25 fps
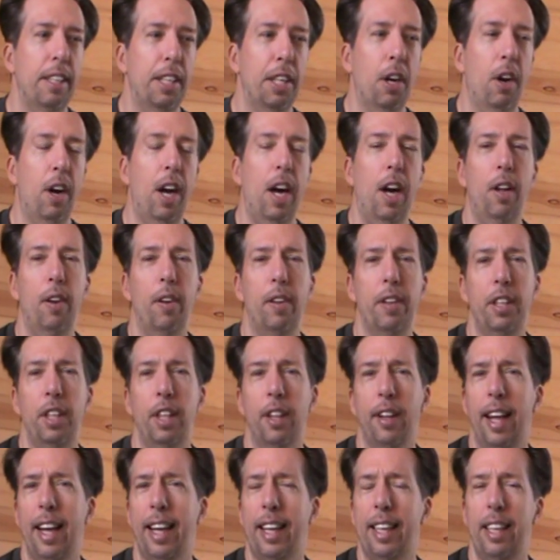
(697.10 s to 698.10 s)
you know how
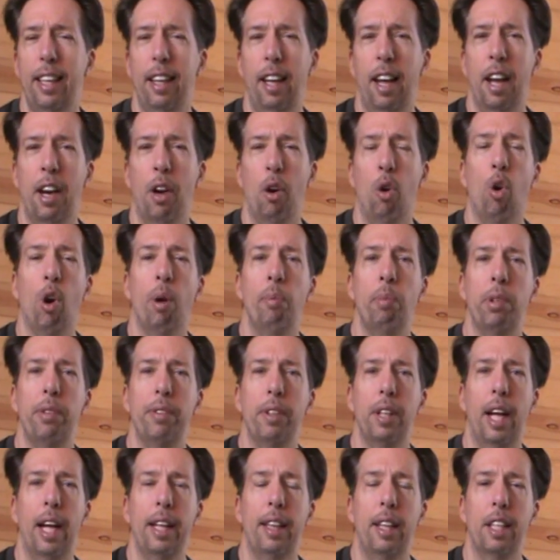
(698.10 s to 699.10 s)
like on a horror
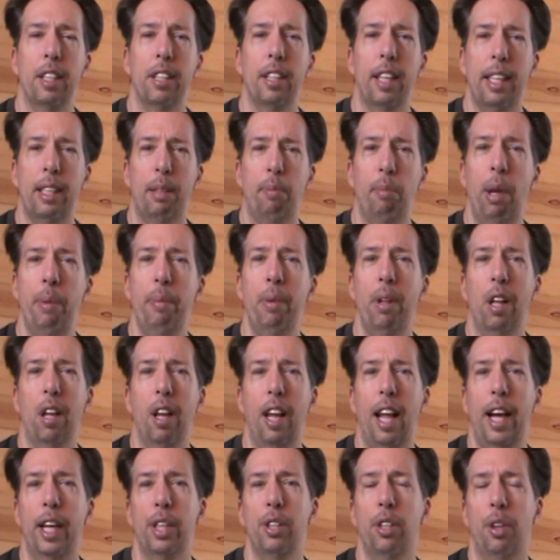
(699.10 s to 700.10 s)
movie like this like maybe the
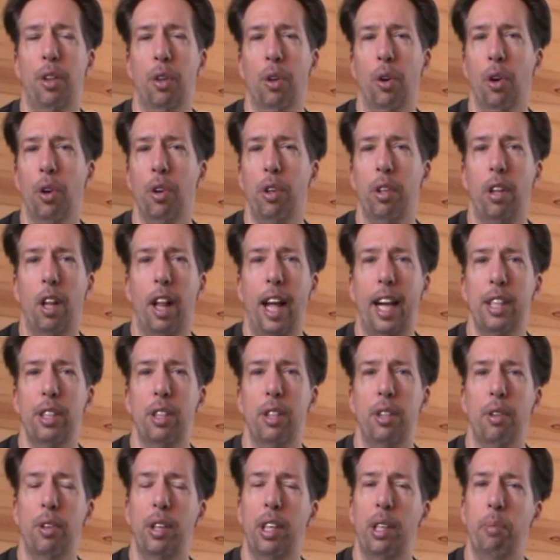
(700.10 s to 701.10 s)
last third the
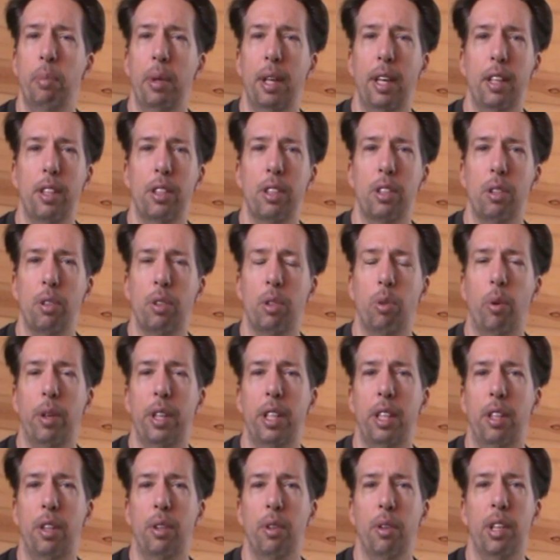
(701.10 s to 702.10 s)
last 30 minutes or
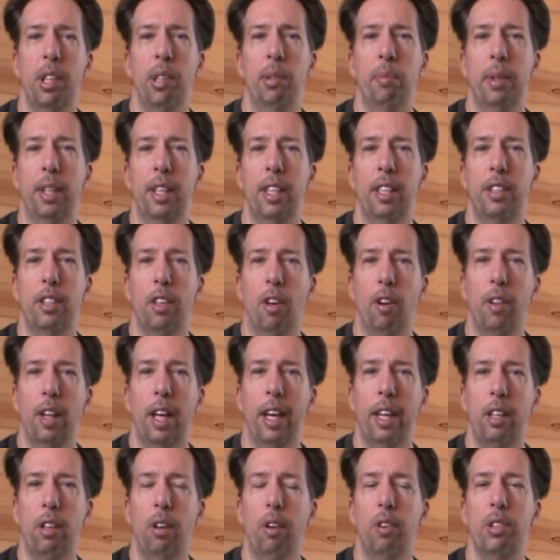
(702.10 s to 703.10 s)
20 30 minutes are
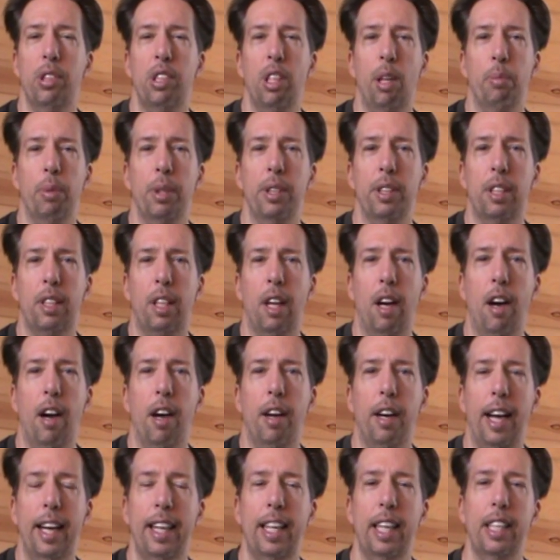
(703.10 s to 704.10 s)
like oh someone's
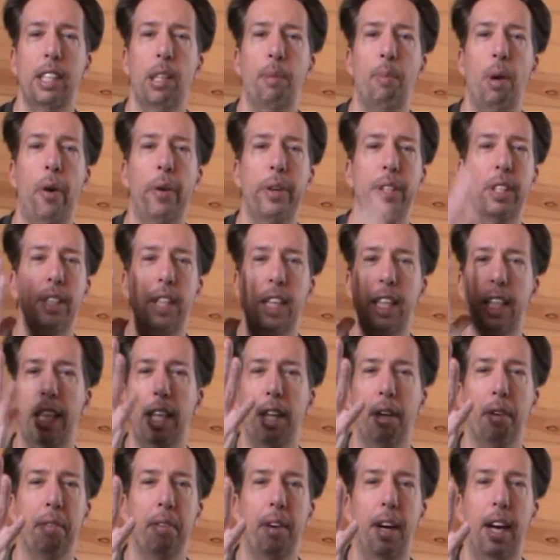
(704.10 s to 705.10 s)
gone i guess i'm always
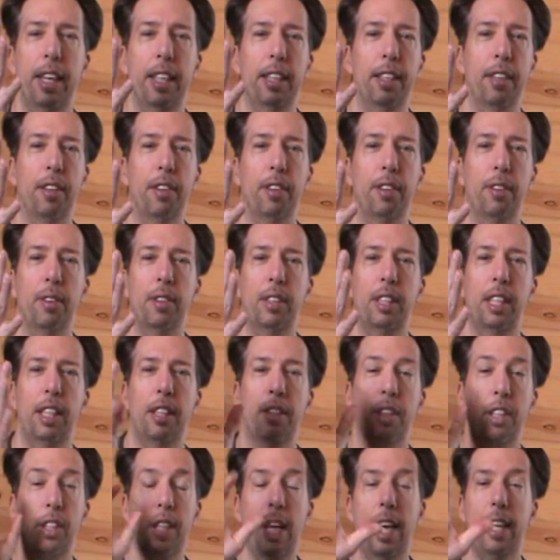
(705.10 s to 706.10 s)
thinking of friday the
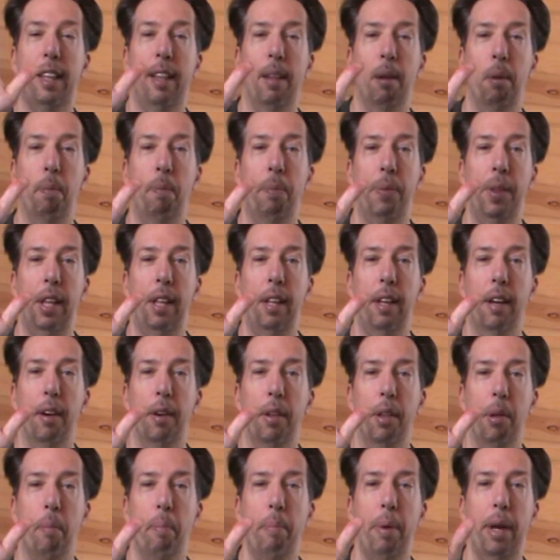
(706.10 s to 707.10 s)
13th that's like the you
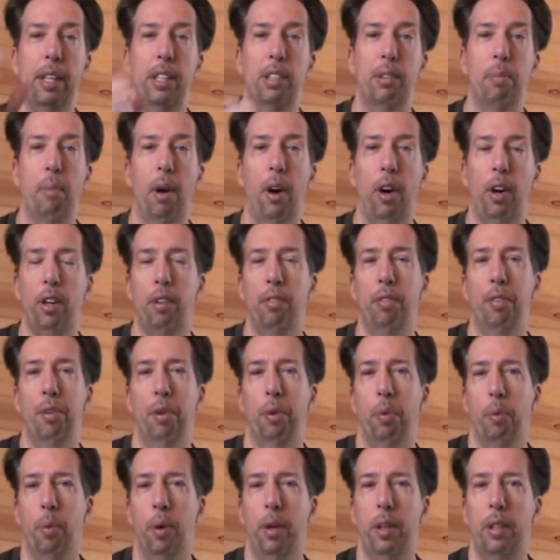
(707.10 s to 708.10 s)
know the benchmark
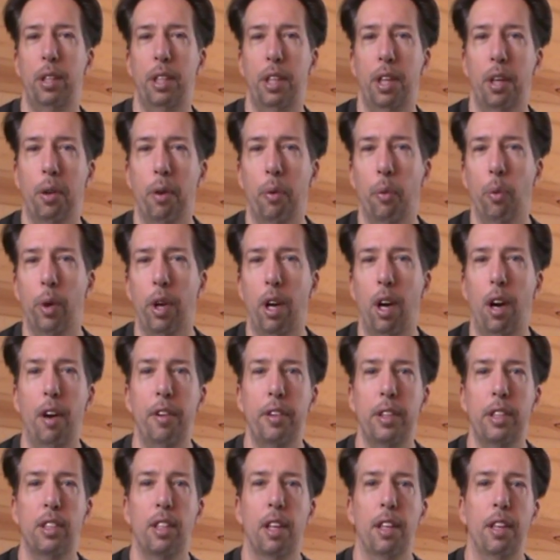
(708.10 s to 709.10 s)
for what you know what
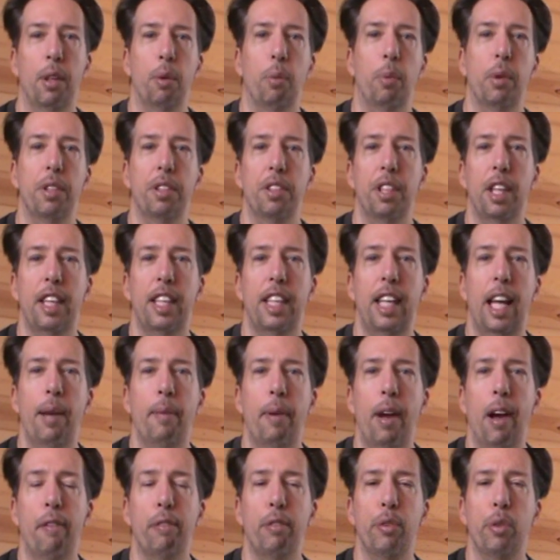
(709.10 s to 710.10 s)
all these other ones that
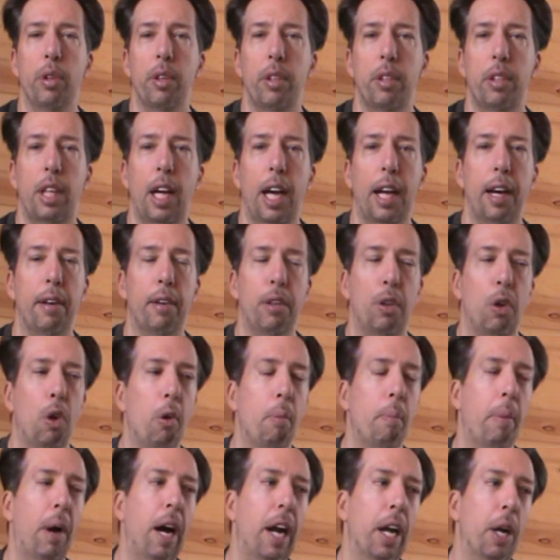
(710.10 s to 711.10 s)
came after kind of
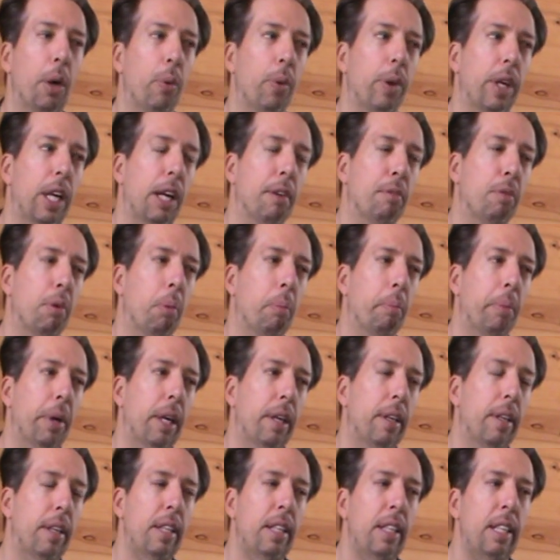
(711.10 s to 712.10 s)
go by or whatever
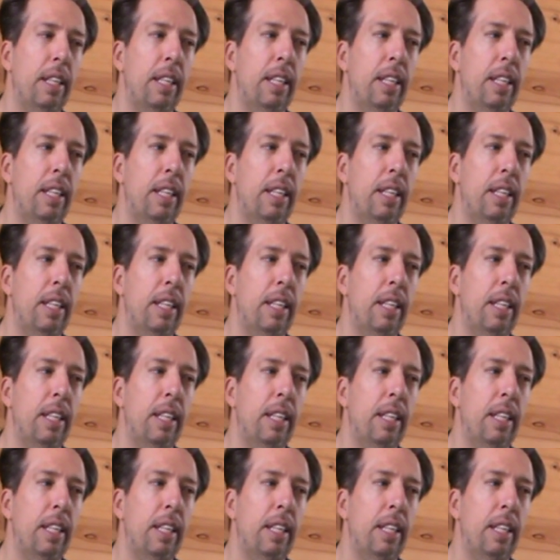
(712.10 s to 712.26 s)
but